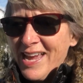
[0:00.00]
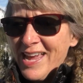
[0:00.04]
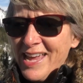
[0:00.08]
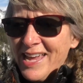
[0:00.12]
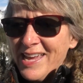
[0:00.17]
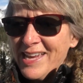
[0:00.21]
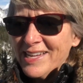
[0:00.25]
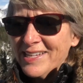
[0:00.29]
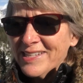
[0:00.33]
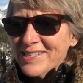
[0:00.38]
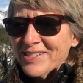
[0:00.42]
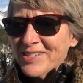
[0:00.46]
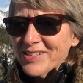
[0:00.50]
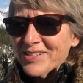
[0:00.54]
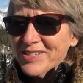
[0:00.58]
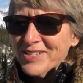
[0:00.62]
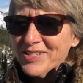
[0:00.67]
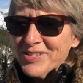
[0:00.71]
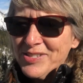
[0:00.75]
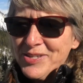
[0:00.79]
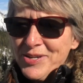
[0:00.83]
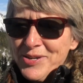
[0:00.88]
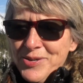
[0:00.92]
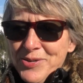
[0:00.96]
And
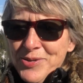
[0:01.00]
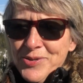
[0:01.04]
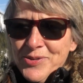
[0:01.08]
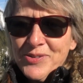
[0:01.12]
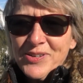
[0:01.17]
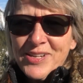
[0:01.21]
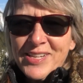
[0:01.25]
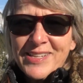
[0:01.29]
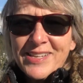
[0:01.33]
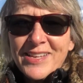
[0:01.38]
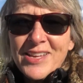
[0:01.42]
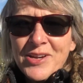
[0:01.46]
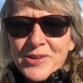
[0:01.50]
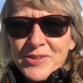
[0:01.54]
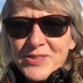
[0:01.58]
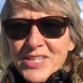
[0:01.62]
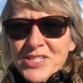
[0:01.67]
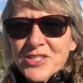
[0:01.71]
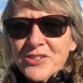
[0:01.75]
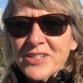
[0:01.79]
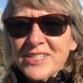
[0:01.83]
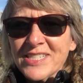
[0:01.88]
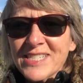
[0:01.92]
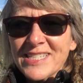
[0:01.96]
so, they
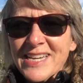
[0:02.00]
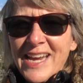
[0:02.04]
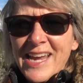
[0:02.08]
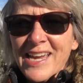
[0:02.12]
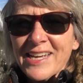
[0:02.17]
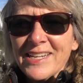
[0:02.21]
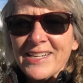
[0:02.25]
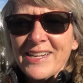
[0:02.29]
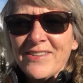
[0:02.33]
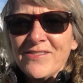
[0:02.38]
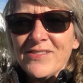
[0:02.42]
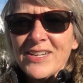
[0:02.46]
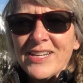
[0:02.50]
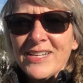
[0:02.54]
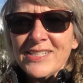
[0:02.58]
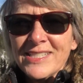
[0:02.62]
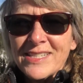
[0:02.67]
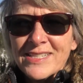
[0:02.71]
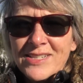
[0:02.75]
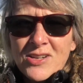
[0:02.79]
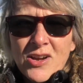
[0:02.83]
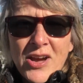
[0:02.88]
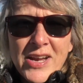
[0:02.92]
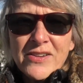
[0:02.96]
took a stand, and
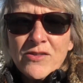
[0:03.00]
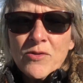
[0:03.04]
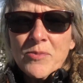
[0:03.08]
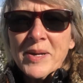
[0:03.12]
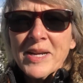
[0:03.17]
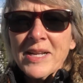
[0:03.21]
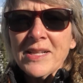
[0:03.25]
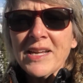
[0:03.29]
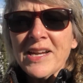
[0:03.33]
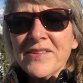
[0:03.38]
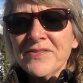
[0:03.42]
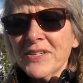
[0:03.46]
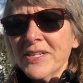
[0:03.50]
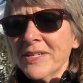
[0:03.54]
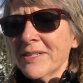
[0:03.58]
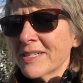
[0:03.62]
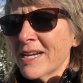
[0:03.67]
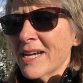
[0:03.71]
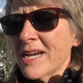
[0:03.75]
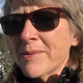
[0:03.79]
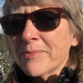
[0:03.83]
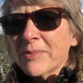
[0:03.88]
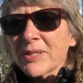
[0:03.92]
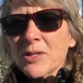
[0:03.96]
not everybody loved it,
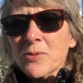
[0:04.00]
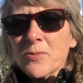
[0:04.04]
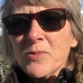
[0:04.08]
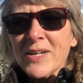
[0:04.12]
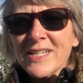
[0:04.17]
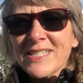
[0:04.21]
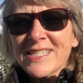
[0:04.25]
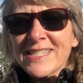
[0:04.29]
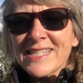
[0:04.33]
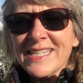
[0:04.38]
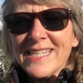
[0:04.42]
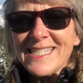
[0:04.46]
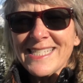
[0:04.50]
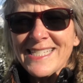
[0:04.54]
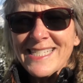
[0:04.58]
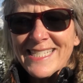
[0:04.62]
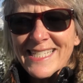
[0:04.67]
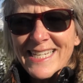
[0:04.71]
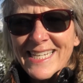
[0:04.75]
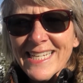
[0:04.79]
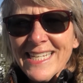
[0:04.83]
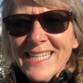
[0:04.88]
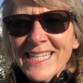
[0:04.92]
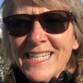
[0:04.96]
but the ones that
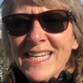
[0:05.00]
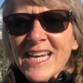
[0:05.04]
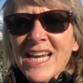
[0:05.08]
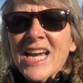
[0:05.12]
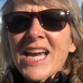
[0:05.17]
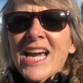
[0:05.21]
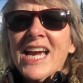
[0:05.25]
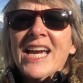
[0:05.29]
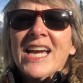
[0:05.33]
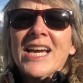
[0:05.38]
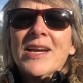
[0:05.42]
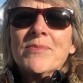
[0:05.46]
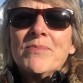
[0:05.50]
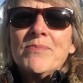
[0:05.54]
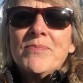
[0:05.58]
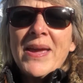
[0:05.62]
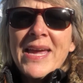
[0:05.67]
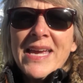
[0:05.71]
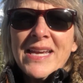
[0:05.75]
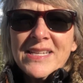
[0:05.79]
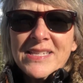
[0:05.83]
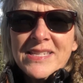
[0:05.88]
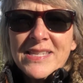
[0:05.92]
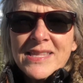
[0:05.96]
did
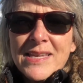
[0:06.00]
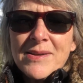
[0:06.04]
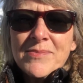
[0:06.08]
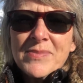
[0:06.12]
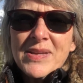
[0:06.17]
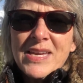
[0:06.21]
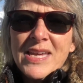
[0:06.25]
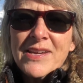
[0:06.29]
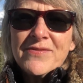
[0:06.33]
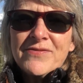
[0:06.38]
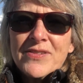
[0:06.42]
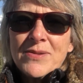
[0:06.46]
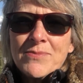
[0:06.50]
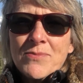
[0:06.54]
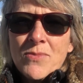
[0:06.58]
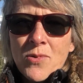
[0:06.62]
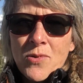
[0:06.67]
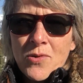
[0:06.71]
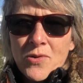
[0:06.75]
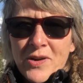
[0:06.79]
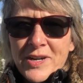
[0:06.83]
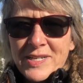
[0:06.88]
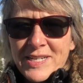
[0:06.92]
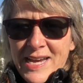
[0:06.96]
makes them even
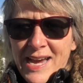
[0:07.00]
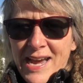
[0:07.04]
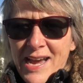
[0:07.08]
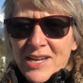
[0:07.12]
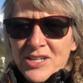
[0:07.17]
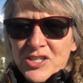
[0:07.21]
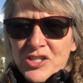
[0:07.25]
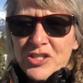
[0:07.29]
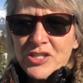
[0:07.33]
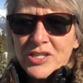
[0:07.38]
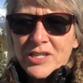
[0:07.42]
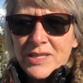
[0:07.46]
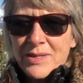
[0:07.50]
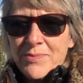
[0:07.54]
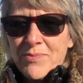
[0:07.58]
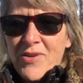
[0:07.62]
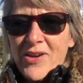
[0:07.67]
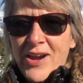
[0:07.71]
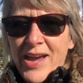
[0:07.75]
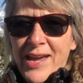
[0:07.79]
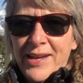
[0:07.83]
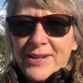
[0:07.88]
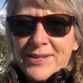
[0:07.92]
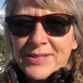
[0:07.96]
more attached to the
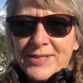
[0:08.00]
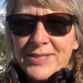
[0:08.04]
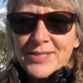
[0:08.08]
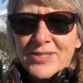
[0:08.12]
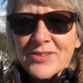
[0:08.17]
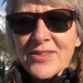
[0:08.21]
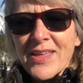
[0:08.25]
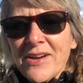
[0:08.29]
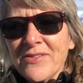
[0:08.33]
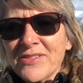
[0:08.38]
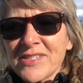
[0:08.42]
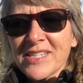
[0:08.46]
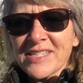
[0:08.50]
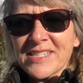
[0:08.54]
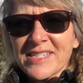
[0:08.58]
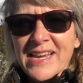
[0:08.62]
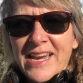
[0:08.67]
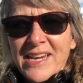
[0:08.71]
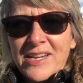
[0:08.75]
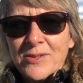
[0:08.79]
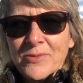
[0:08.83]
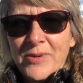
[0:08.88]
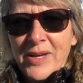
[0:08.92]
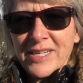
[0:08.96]
brand. So that was the
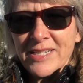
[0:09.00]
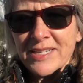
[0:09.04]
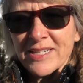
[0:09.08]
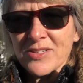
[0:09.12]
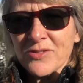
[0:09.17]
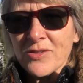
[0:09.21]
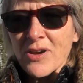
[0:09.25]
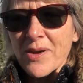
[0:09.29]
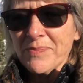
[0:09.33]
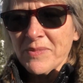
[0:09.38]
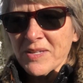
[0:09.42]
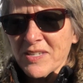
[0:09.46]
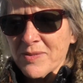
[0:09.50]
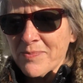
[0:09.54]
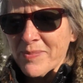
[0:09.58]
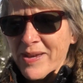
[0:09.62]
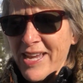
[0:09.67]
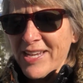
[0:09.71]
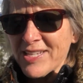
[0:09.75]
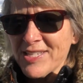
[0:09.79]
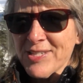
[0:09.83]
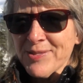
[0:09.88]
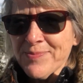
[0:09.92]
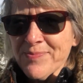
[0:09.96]
second one, disrupt the
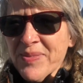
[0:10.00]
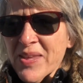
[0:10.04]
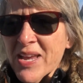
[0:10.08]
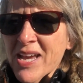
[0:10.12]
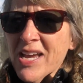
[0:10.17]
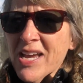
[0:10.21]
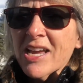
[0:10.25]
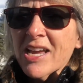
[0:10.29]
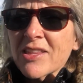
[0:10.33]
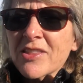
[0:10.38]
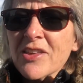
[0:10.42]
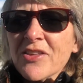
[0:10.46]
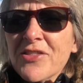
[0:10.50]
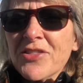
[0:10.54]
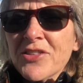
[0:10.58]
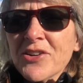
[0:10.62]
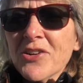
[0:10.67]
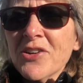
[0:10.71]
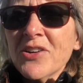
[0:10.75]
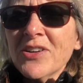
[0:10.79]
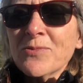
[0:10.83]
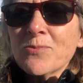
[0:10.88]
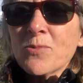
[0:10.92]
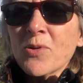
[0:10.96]
space. The
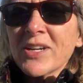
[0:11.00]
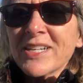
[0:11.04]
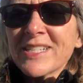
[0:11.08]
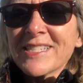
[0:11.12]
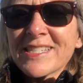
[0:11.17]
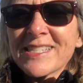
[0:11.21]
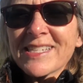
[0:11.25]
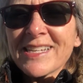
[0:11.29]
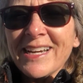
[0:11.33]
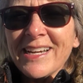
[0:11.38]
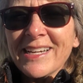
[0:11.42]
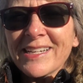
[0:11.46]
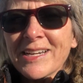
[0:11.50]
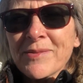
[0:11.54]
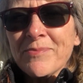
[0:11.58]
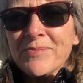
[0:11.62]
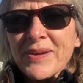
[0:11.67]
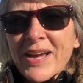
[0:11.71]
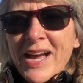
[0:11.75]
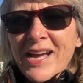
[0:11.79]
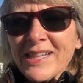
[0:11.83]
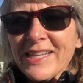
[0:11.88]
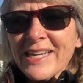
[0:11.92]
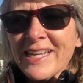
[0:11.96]
third was a
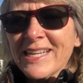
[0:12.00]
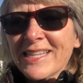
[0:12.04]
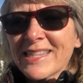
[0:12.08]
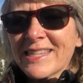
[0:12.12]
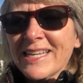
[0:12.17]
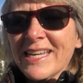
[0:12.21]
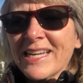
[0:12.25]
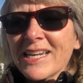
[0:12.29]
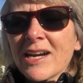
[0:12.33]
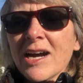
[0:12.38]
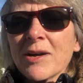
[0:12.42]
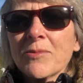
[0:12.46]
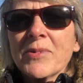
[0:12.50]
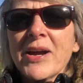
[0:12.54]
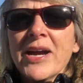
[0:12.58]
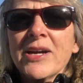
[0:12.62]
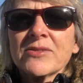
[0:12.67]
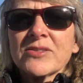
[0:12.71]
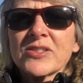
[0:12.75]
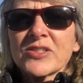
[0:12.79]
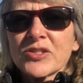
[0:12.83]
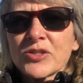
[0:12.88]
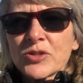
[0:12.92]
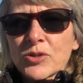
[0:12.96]
compelling thing
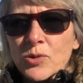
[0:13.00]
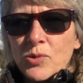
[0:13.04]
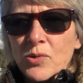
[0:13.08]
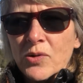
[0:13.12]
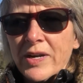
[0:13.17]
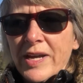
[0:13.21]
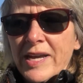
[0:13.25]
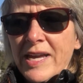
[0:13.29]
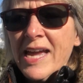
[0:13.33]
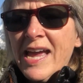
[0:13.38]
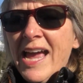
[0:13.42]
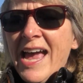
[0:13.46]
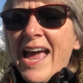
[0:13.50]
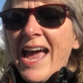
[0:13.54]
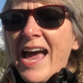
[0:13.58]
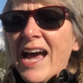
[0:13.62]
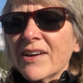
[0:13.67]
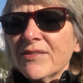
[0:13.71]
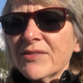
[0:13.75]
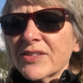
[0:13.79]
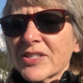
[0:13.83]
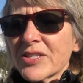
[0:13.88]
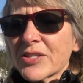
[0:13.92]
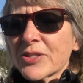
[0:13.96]
around story.
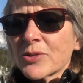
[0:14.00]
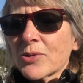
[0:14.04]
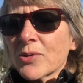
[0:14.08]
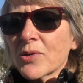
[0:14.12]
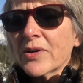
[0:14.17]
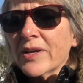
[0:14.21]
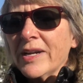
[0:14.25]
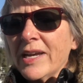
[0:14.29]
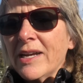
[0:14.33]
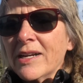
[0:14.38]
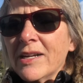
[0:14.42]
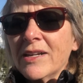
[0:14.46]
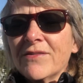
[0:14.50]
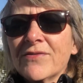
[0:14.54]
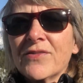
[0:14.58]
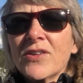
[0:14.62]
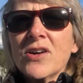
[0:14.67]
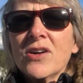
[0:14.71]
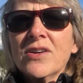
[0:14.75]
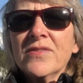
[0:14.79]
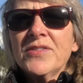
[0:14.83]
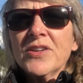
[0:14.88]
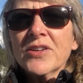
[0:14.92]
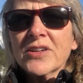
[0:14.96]
Have a story and
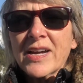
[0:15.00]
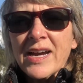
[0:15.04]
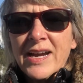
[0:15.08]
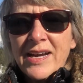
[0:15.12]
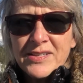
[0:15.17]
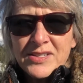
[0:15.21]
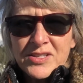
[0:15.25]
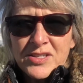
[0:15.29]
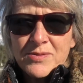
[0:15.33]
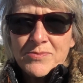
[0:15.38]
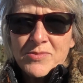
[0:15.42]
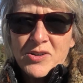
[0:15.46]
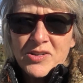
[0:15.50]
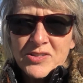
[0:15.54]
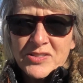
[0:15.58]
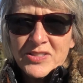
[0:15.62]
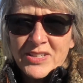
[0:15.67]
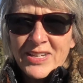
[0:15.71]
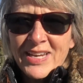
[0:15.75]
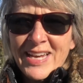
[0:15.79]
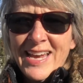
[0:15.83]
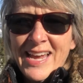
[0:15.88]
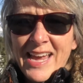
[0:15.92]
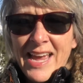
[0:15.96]
involve your
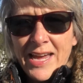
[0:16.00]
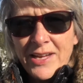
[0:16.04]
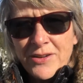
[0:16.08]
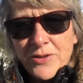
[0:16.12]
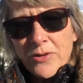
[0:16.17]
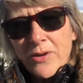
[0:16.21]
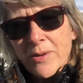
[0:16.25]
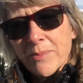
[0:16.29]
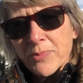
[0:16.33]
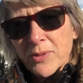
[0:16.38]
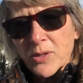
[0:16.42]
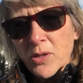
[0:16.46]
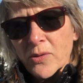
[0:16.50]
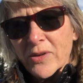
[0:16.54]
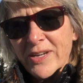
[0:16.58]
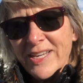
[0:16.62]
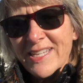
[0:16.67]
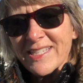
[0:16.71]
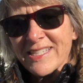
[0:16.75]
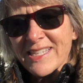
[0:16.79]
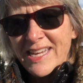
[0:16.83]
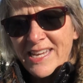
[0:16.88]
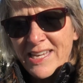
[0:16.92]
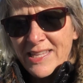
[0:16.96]
customers and your
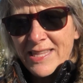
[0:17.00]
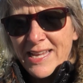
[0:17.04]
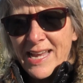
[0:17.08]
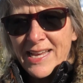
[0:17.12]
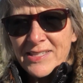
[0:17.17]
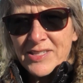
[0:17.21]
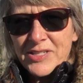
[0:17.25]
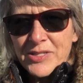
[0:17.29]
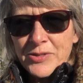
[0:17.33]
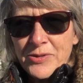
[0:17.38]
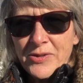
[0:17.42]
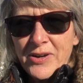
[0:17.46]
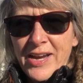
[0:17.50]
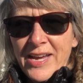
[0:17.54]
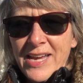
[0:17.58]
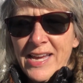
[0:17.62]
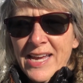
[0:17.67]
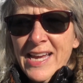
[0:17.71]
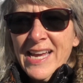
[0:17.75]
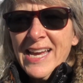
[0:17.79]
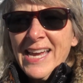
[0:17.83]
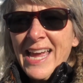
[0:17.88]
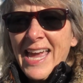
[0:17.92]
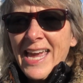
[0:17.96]
employees in that story.
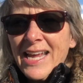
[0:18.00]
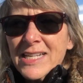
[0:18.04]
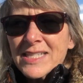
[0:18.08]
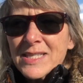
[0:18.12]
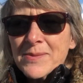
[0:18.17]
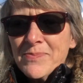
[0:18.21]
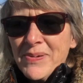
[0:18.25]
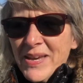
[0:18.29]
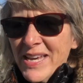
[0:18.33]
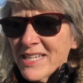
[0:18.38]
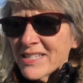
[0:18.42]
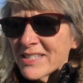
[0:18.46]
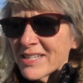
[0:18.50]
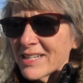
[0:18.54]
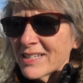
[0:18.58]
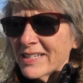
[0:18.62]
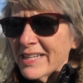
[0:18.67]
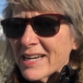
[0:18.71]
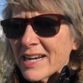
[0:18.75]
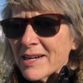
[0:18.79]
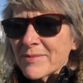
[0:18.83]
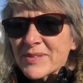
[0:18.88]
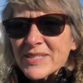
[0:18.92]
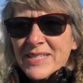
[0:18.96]
And it
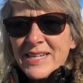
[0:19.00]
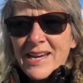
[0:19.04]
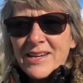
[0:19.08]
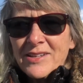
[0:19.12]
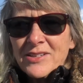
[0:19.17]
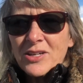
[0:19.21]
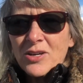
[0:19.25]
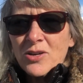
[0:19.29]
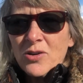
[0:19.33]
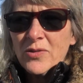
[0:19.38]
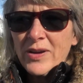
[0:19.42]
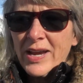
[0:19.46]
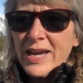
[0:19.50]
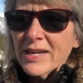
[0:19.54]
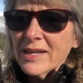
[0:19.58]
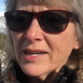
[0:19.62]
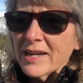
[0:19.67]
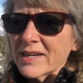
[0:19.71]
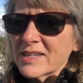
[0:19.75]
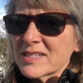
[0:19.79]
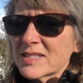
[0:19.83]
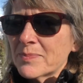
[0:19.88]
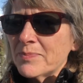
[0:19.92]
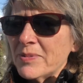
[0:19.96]
basically comes down to
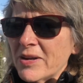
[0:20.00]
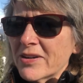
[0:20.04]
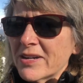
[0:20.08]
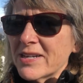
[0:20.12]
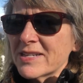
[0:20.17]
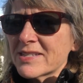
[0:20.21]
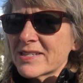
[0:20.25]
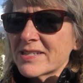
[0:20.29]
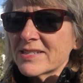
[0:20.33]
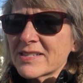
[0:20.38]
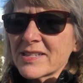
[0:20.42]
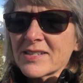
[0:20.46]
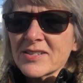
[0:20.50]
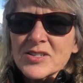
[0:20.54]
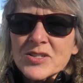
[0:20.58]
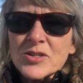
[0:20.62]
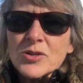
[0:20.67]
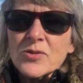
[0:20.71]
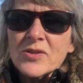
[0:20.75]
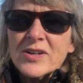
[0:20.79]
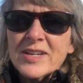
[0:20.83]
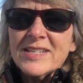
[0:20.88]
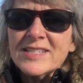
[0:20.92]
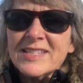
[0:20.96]
creating experiences and
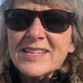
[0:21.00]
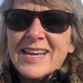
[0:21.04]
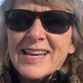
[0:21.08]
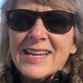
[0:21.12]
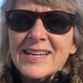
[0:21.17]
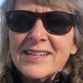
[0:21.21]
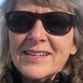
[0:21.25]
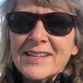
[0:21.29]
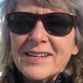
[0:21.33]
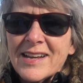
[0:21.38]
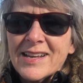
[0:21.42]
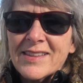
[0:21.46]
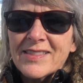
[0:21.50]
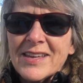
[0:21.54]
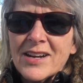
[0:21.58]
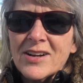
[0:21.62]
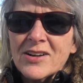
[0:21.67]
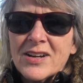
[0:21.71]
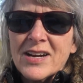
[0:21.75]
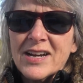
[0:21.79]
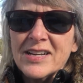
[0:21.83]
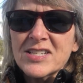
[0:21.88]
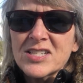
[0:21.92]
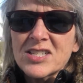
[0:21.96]
stories that
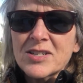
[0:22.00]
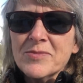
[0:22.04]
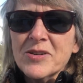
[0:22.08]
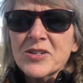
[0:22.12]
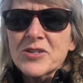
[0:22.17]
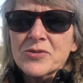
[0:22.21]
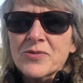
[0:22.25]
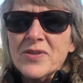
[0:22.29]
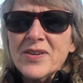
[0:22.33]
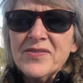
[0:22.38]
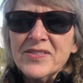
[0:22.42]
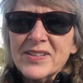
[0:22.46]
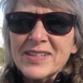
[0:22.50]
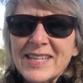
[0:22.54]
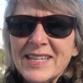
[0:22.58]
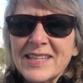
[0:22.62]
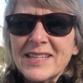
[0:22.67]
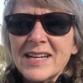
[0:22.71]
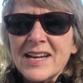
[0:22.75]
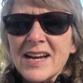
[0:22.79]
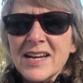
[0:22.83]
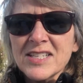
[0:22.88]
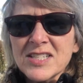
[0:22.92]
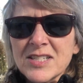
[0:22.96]
are customer driven, that
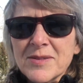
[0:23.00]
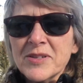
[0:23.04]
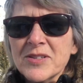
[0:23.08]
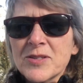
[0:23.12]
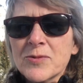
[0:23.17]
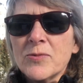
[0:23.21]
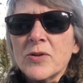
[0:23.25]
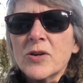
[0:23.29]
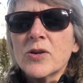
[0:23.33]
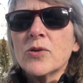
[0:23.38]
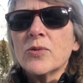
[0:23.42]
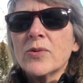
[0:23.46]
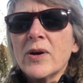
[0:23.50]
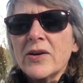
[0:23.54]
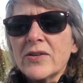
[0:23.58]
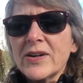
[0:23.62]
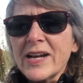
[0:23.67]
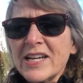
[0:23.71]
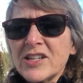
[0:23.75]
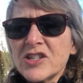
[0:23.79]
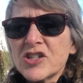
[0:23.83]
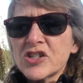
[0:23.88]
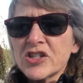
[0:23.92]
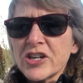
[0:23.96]
the customers will go
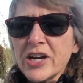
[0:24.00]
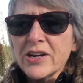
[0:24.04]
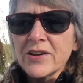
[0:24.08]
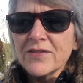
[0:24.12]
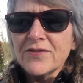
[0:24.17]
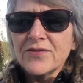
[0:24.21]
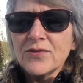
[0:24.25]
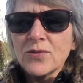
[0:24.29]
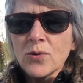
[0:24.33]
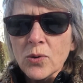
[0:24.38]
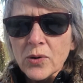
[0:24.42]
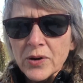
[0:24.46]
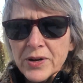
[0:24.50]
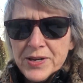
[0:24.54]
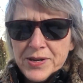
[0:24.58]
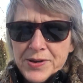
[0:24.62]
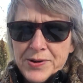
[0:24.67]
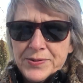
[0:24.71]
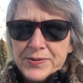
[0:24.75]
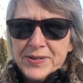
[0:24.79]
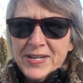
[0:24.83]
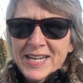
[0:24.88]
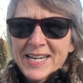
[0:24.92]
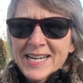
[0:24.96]
out and share for
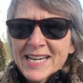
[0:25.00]
you.